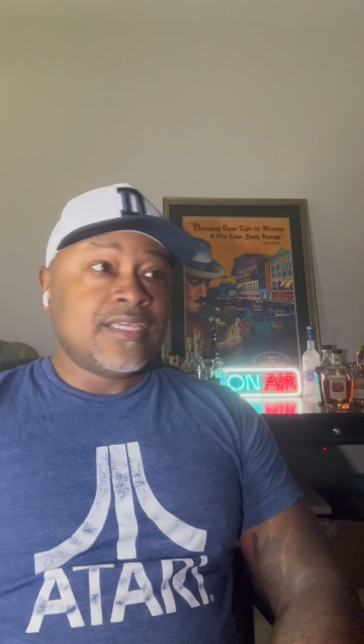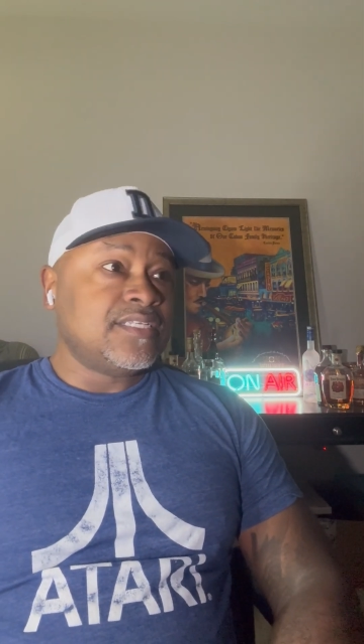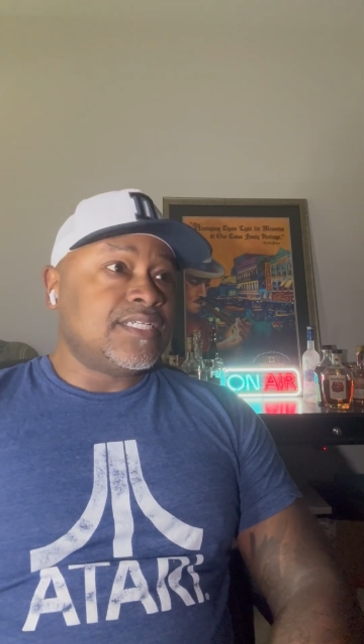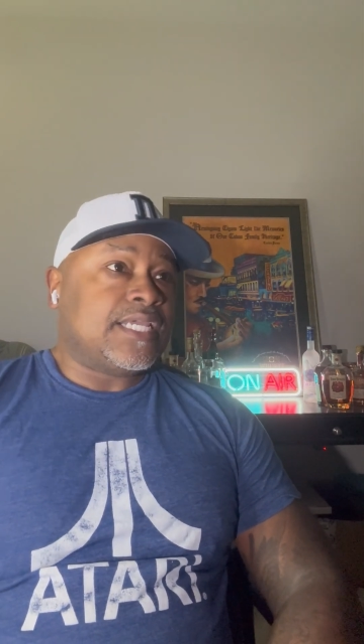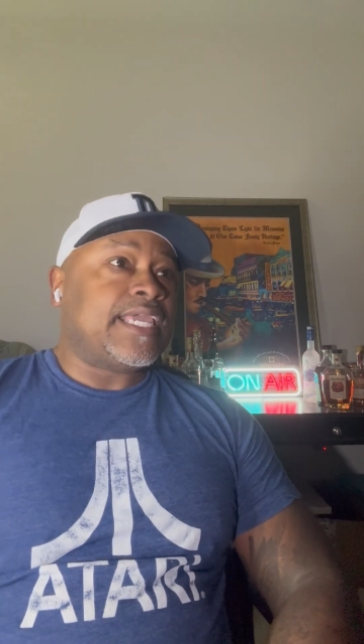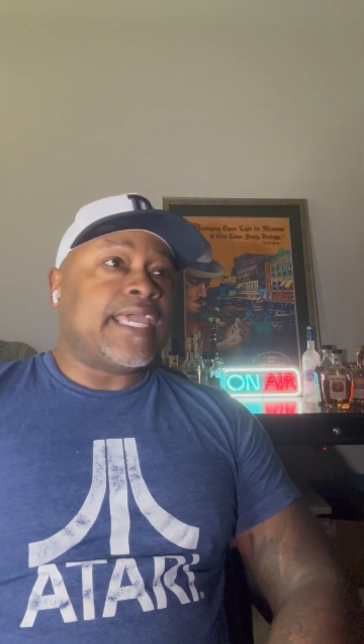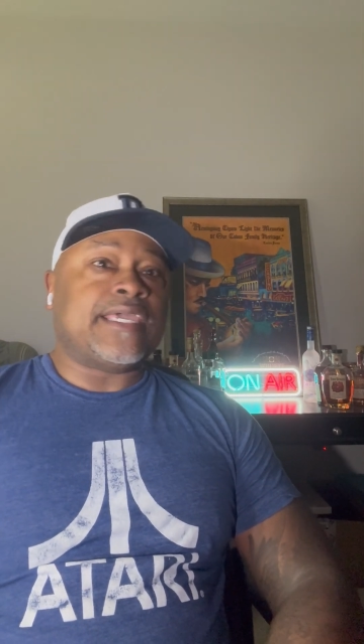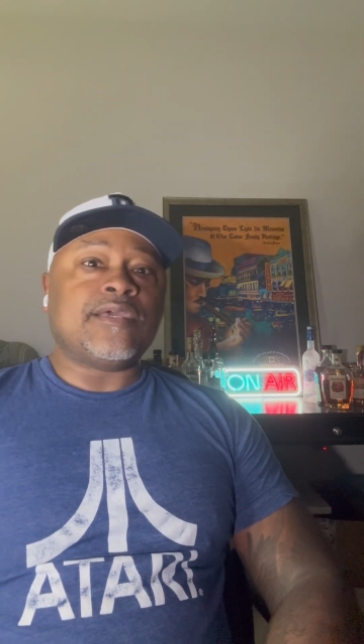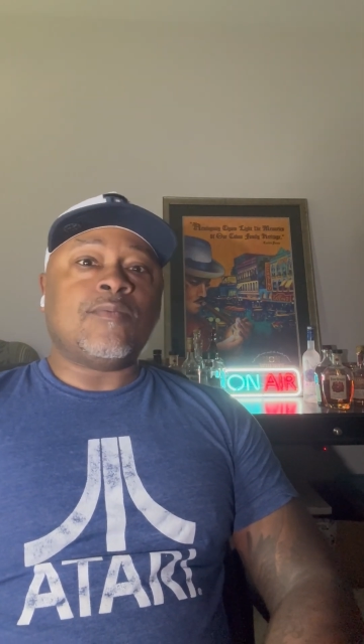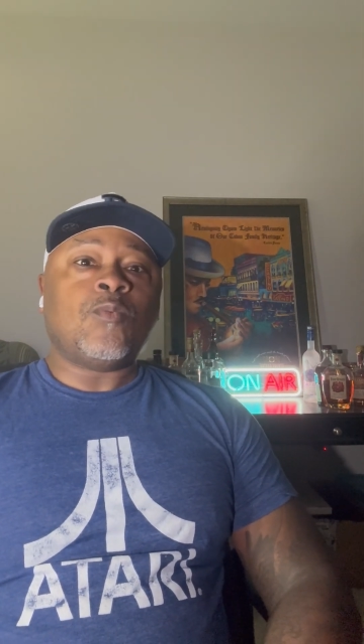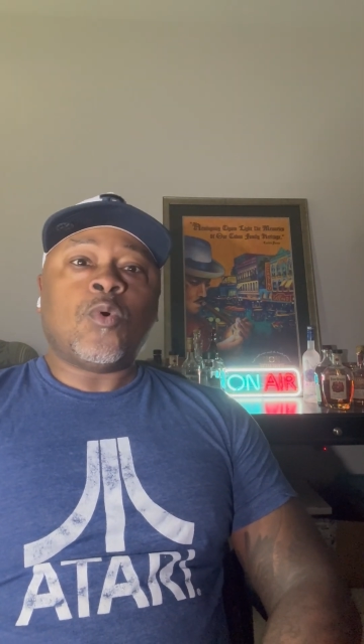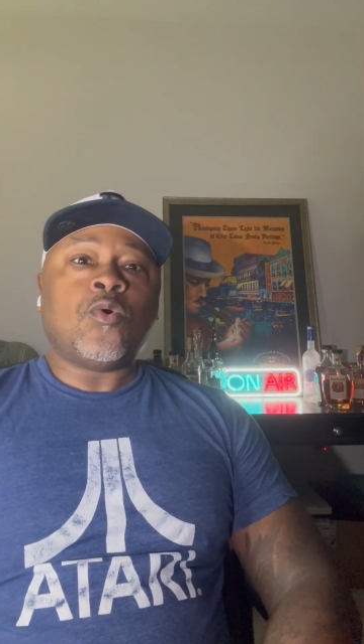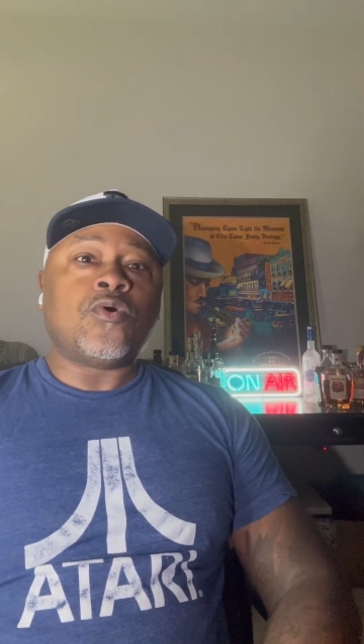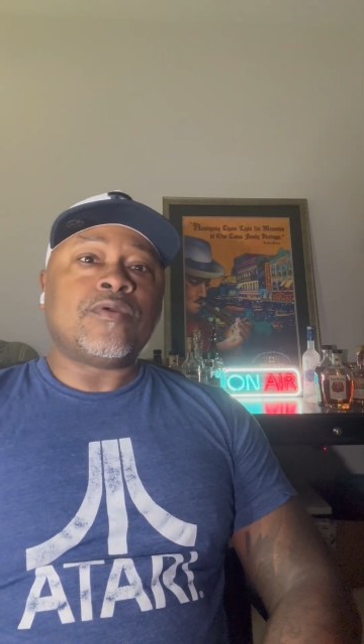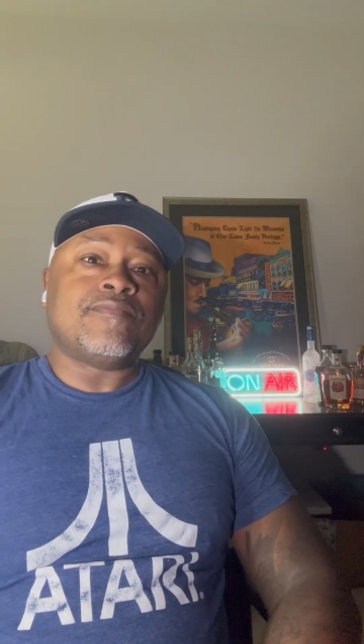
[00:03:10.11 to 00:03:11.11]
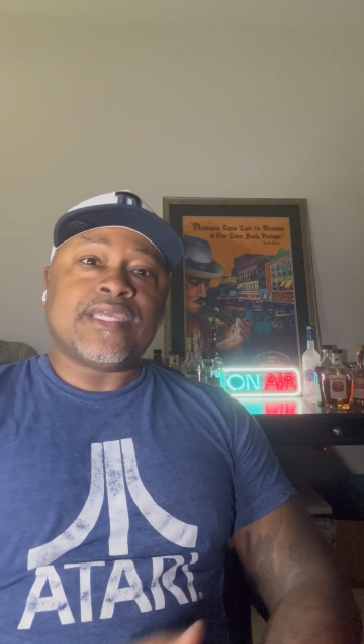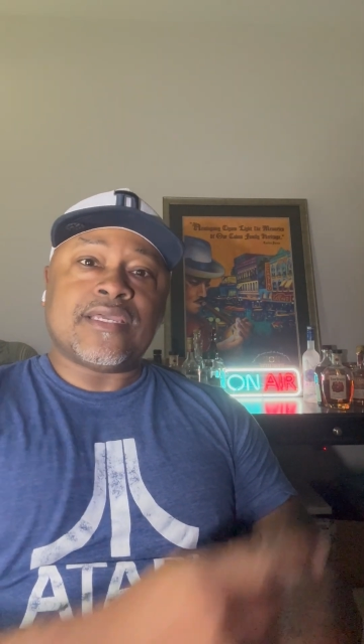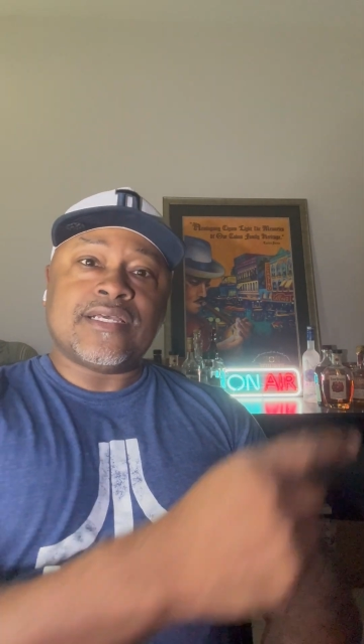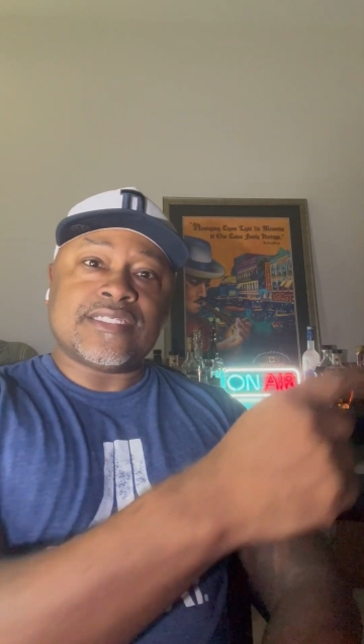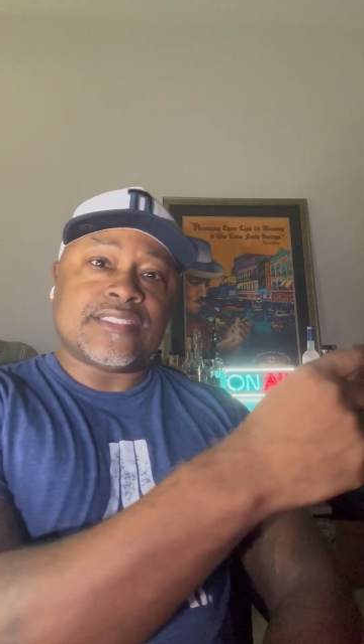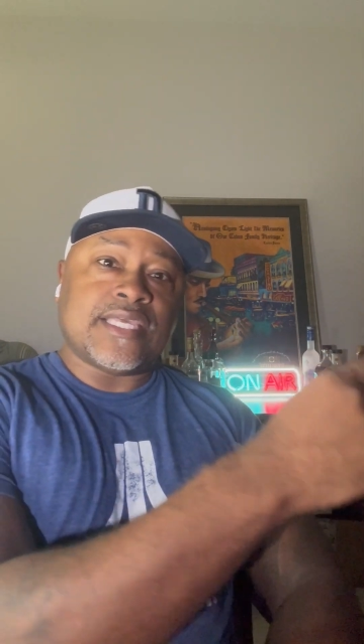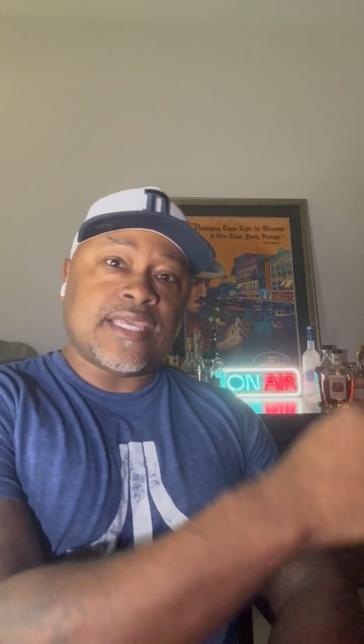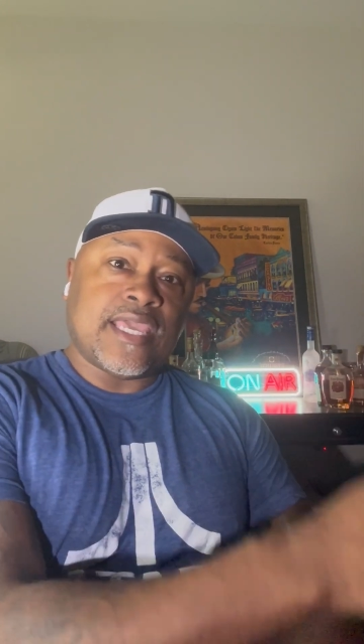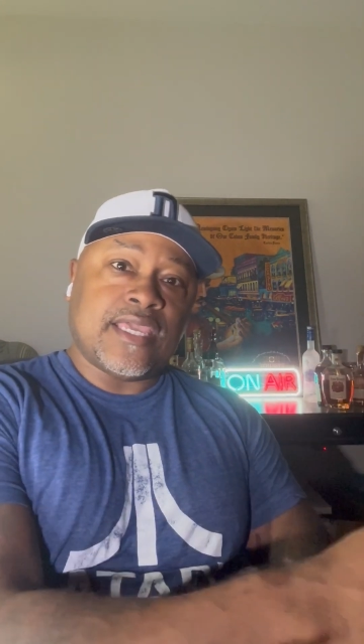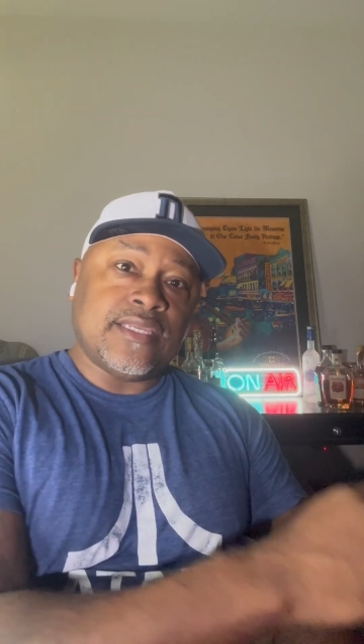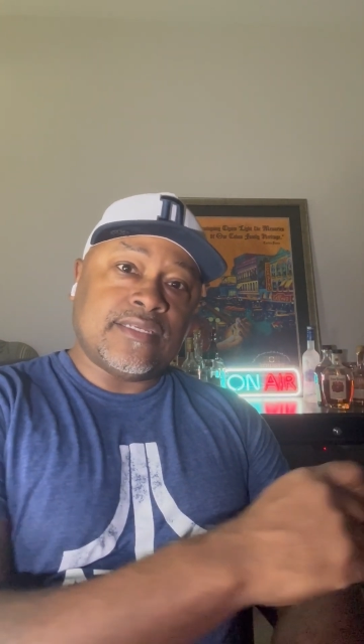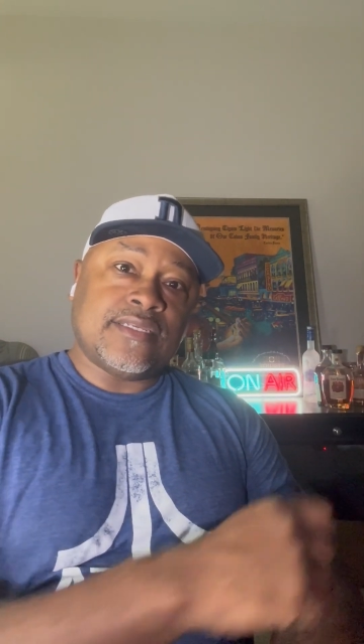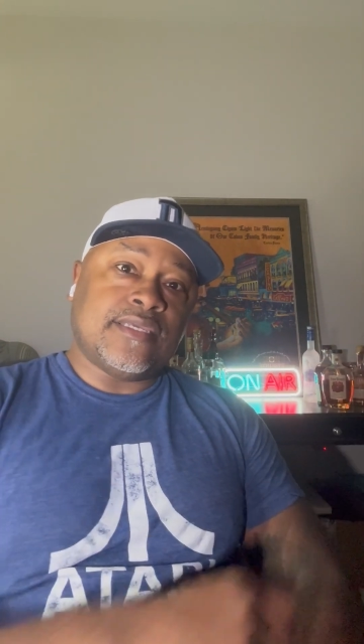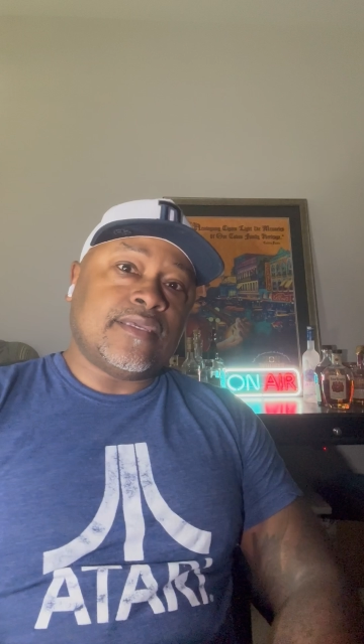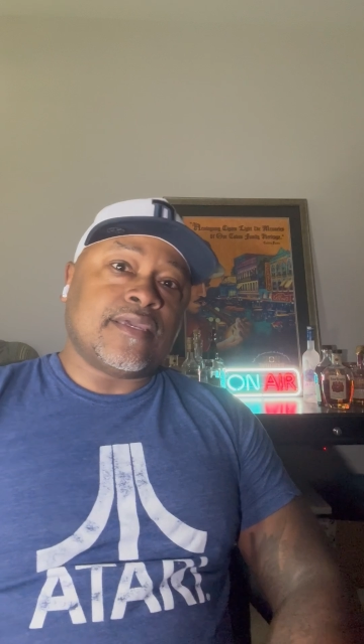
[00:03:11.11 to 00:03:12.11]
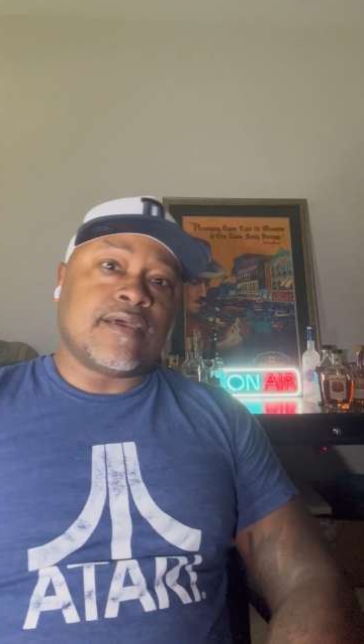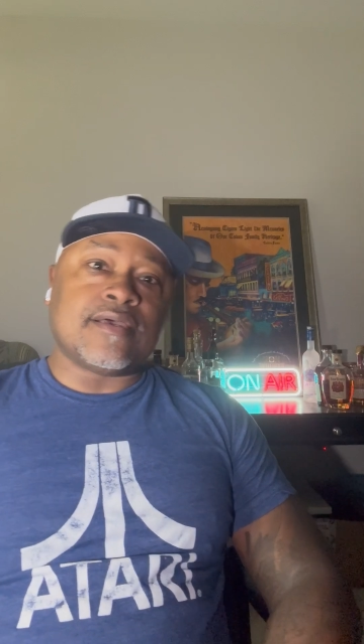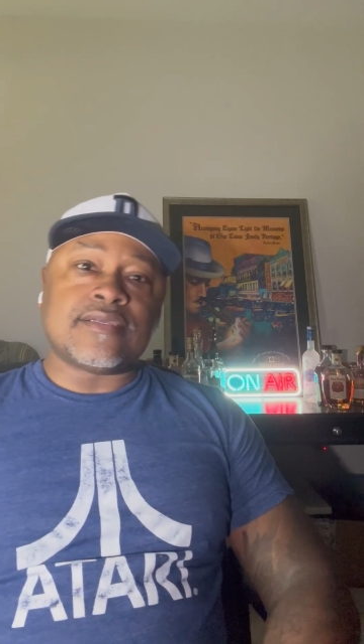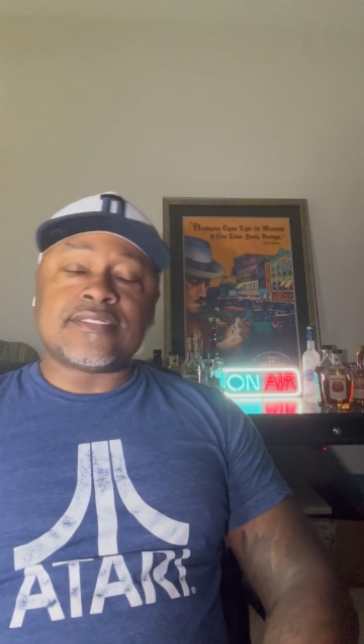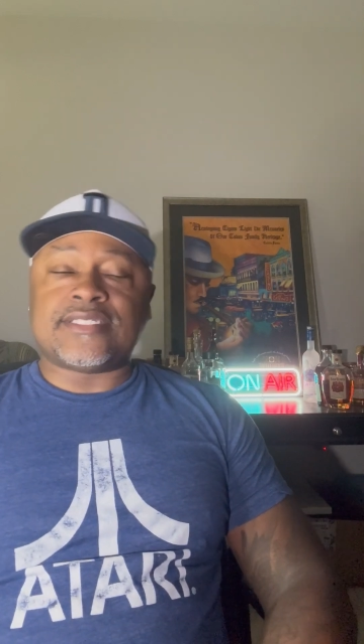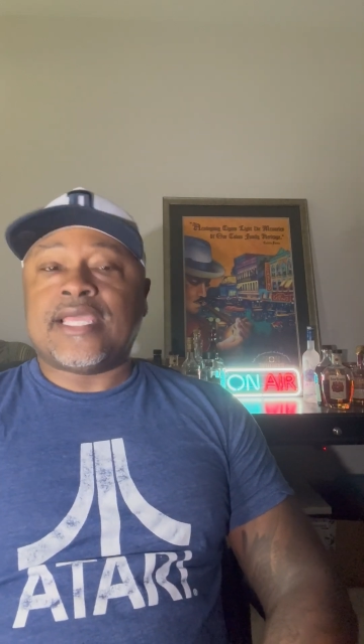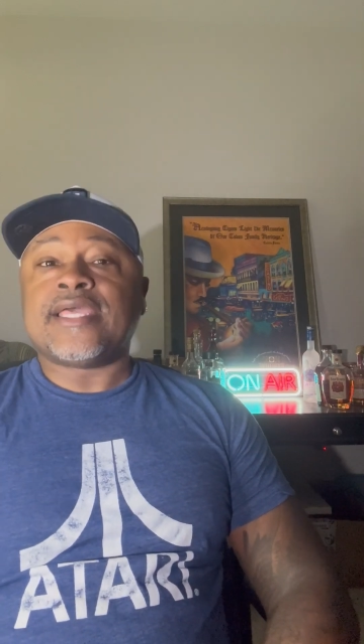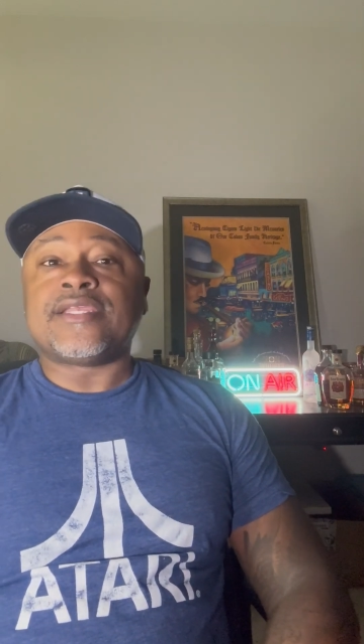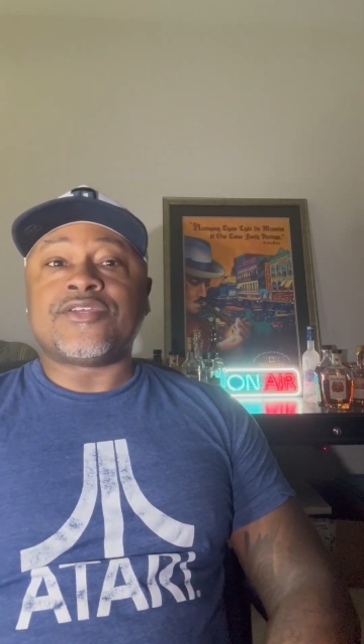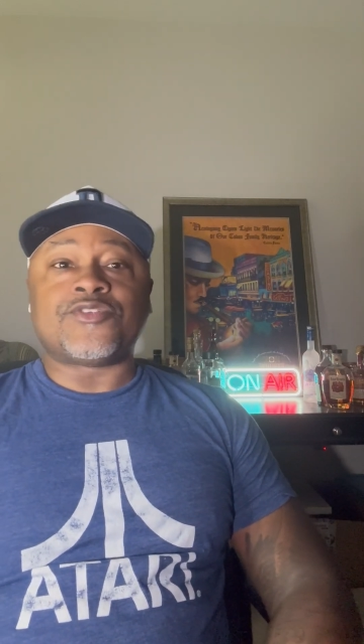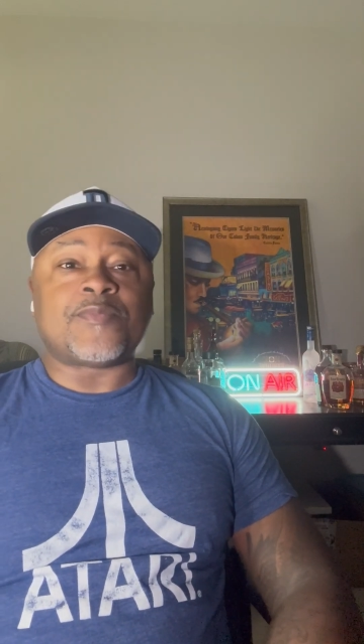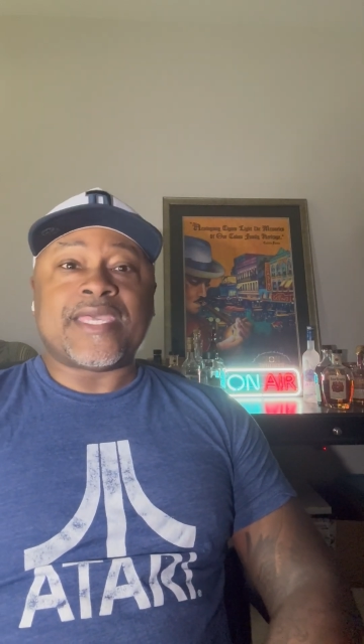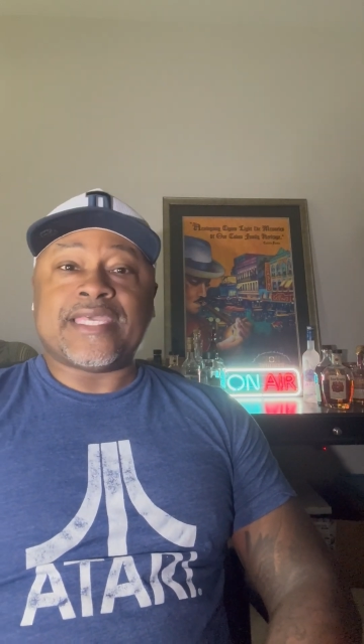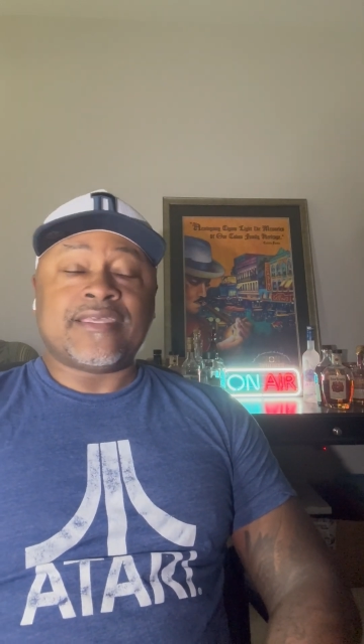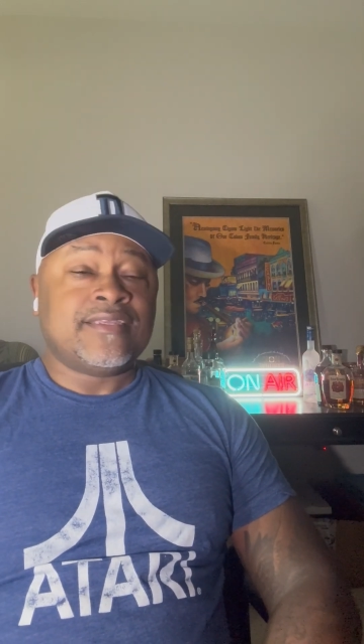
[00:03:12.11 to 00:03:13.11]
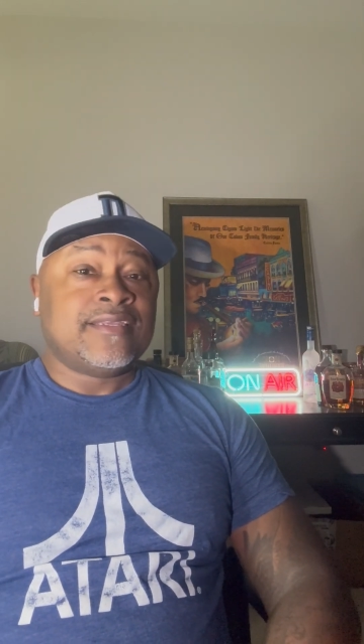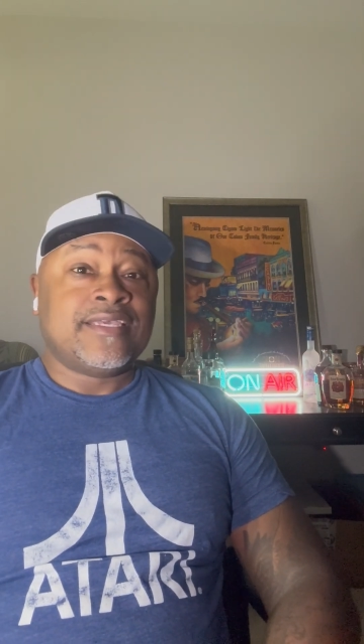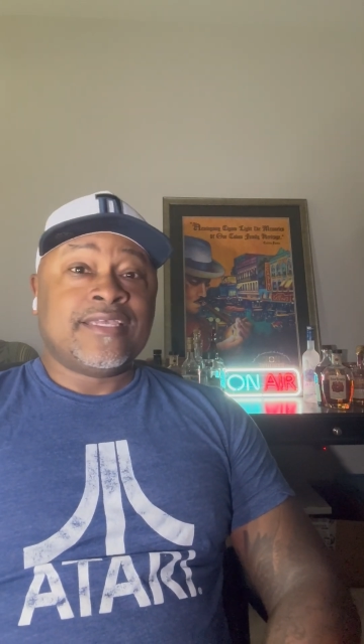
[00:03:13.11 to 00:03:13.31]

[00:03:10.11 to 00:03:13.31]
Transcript: to Cam Ward because they hate Deion Sanders, man.